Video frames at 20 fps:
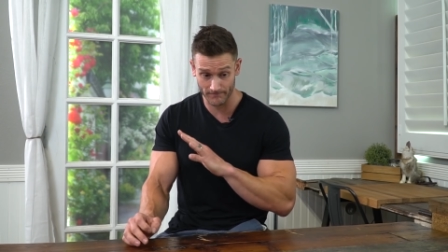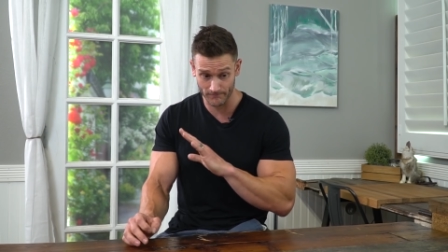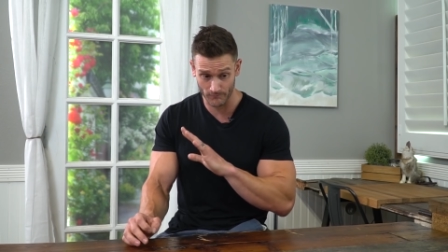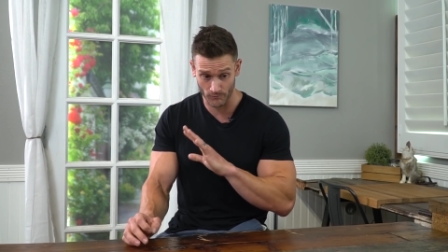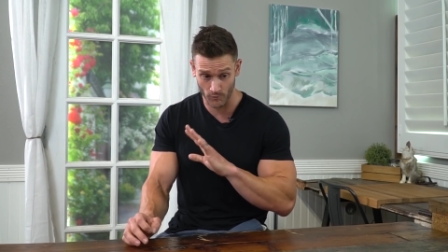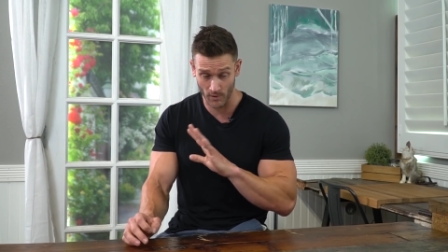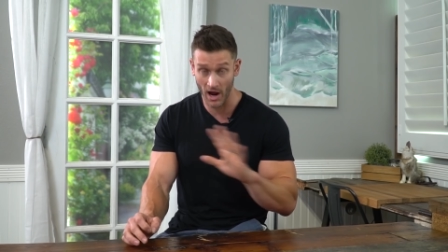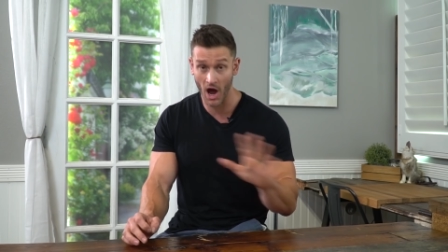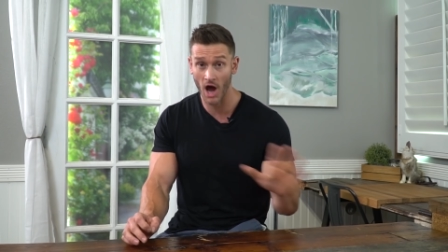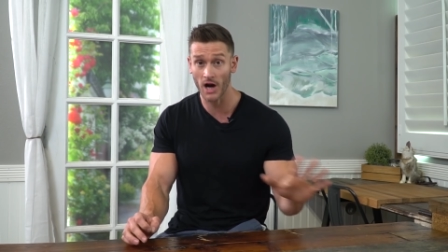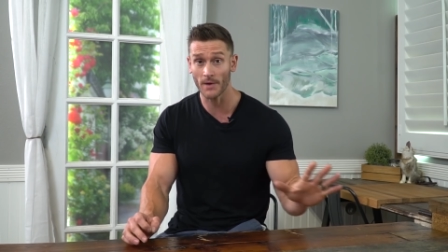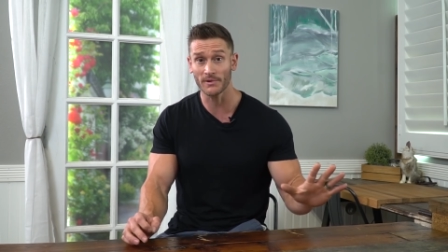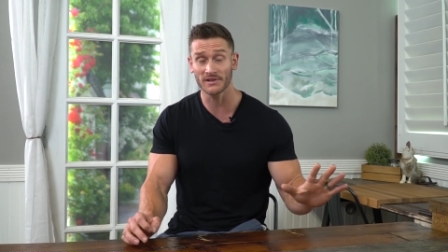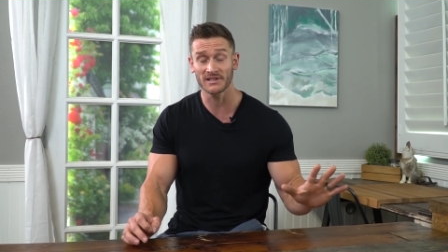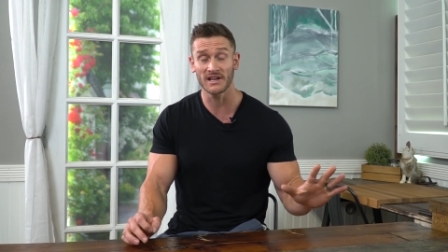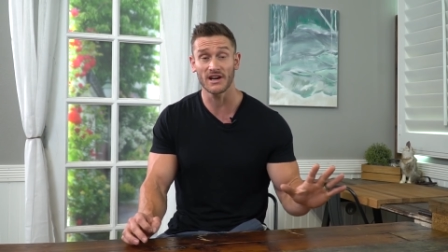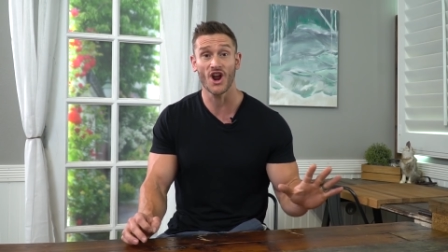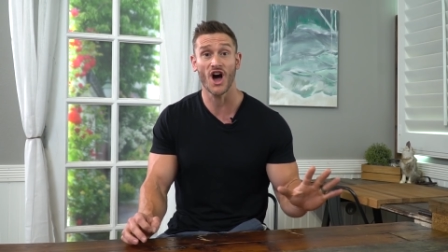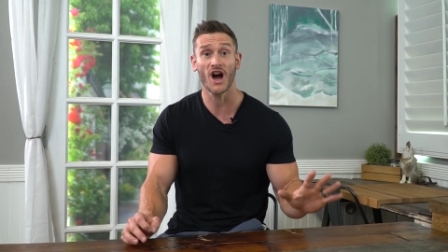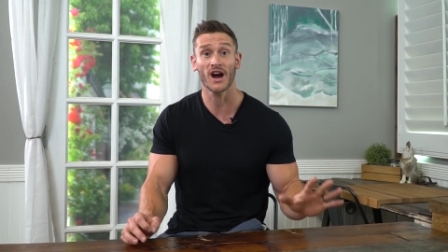
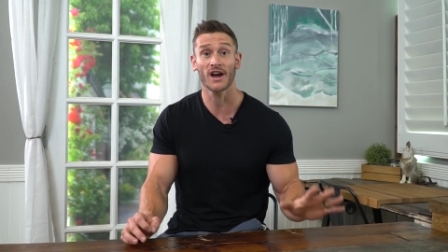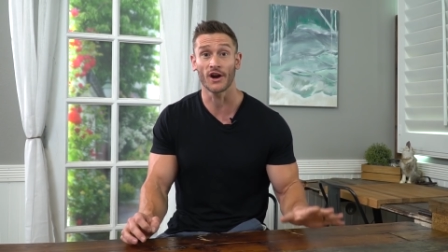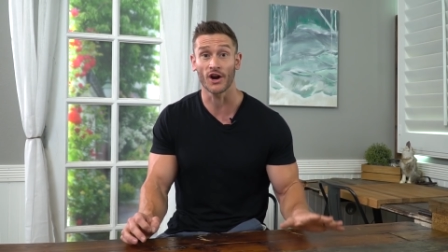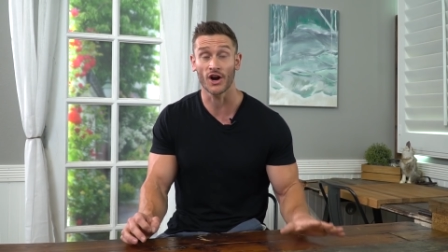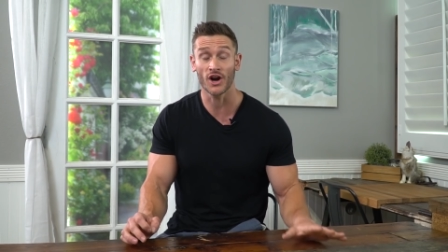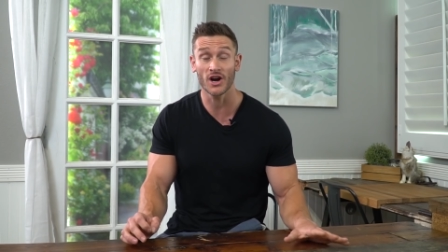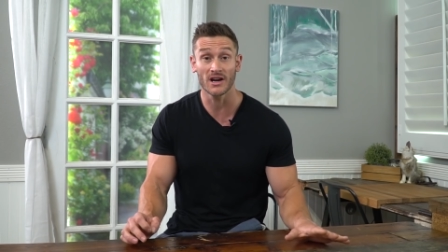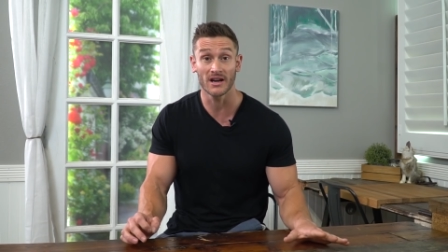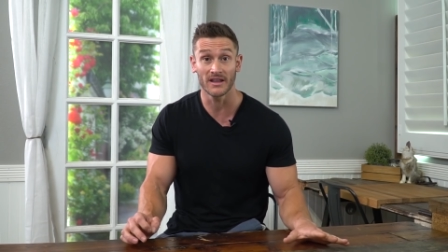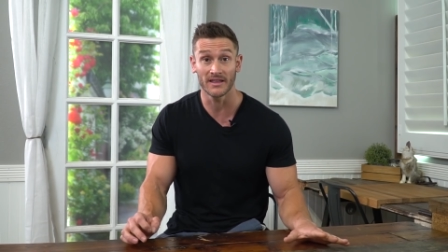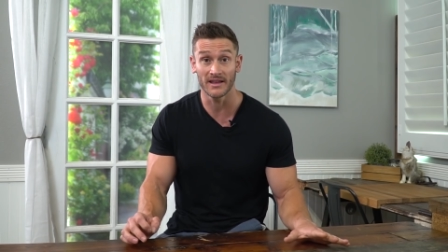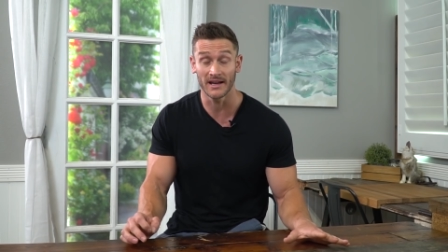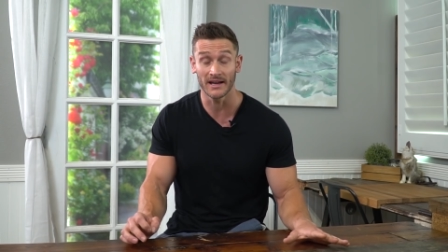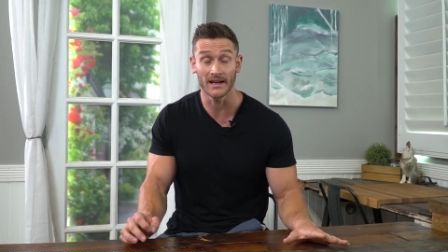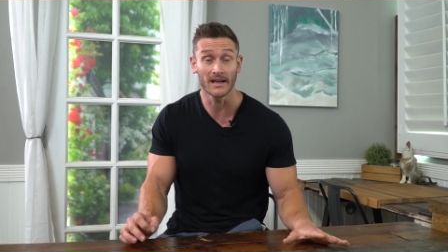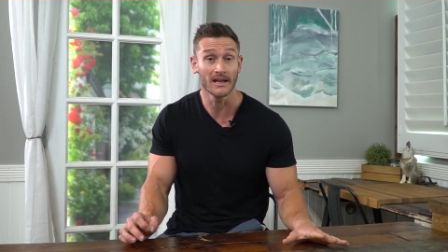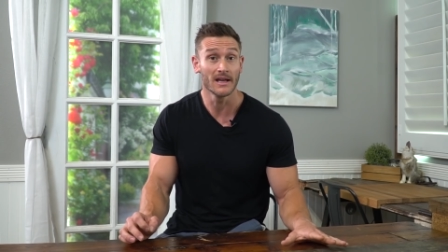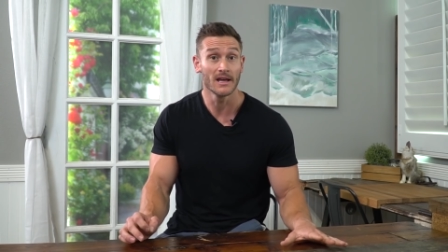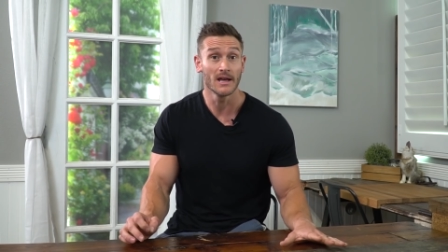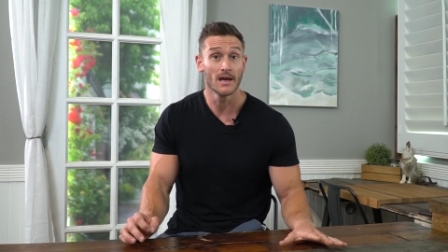100% not going to hurt
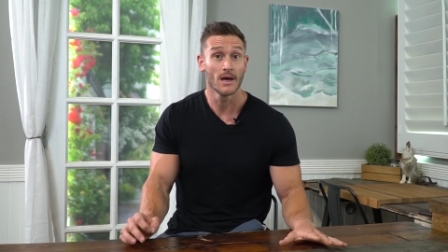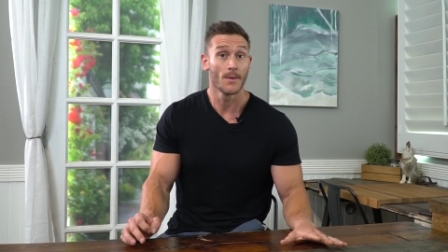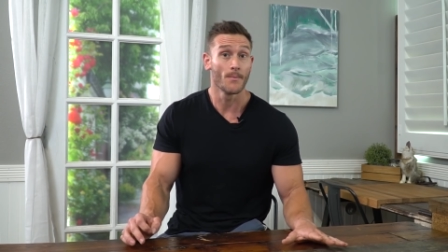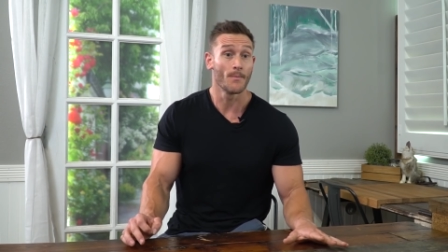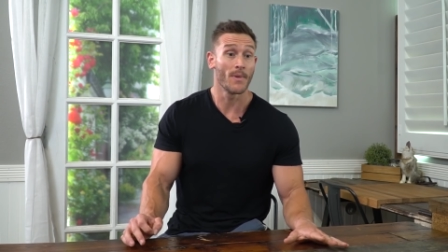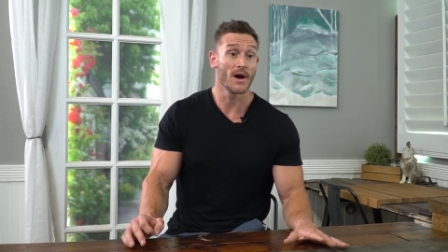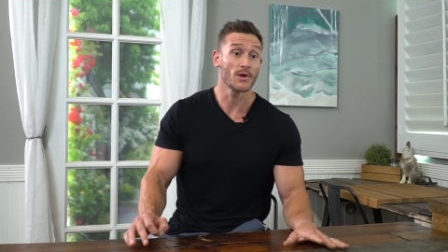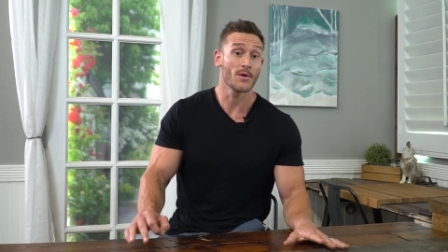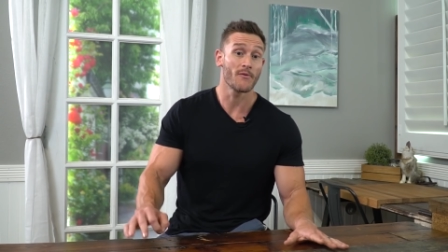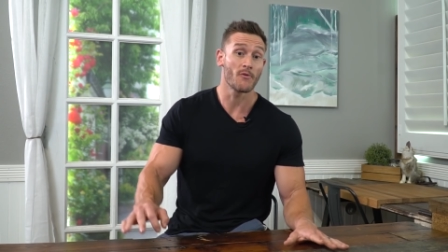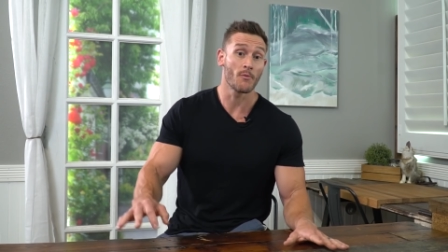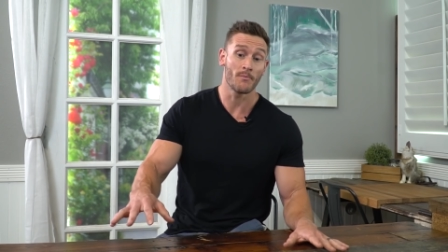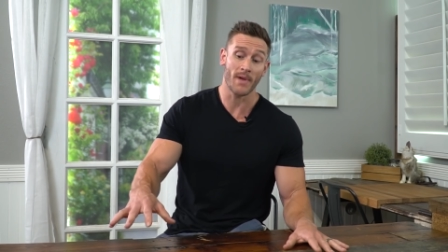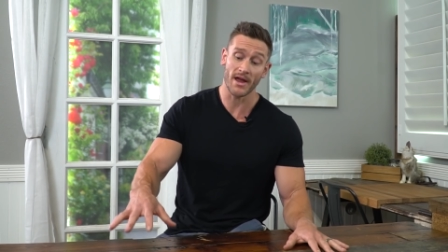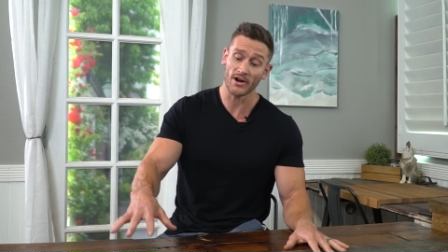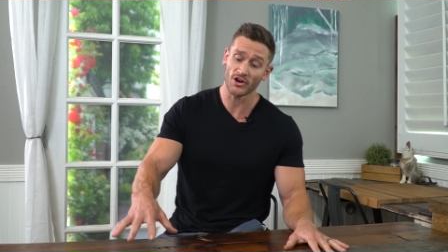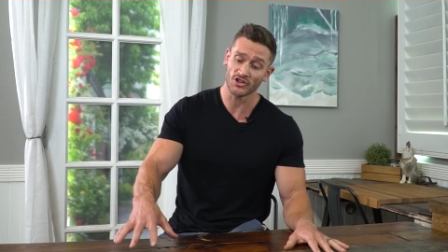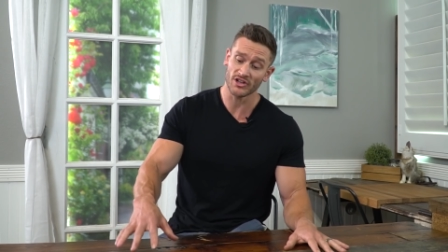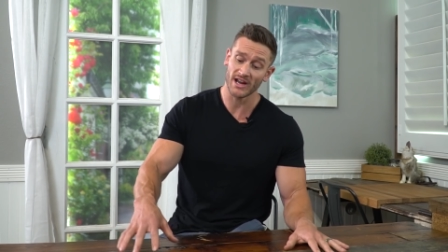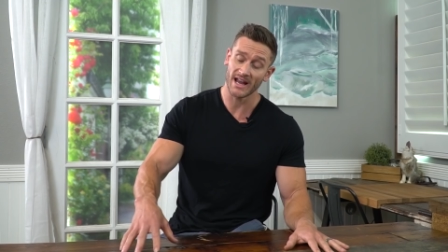anything, but you have a
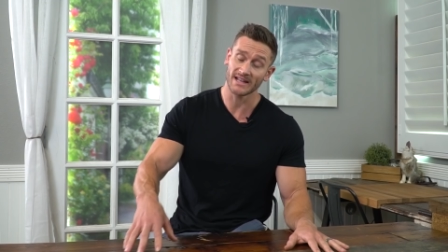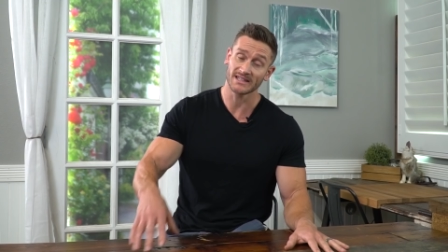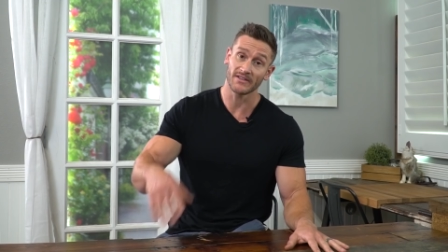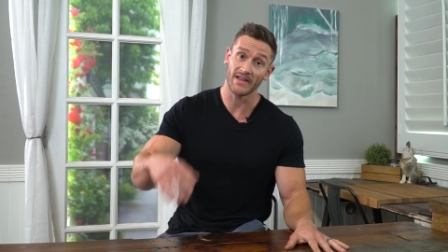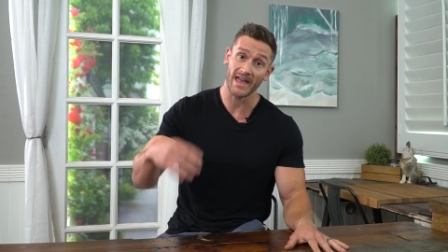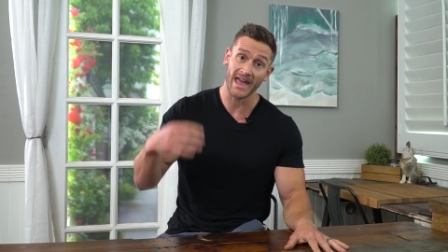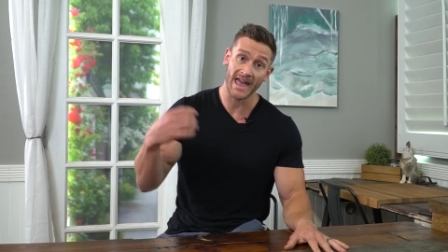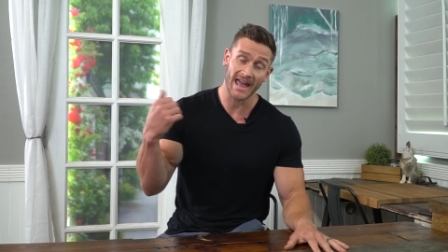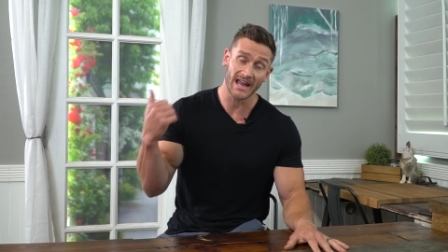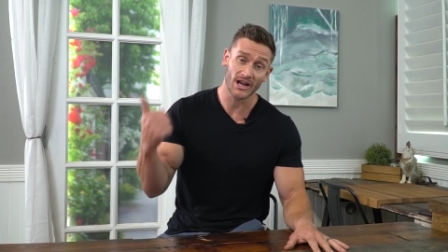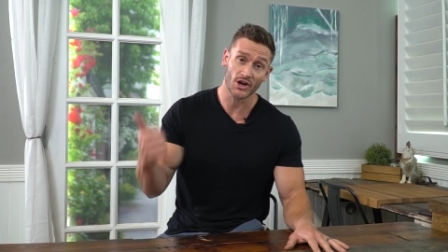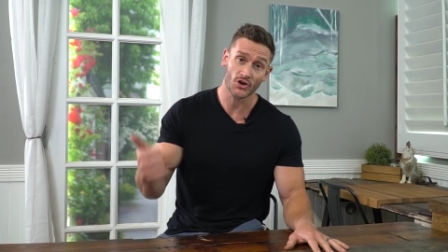better chance of A,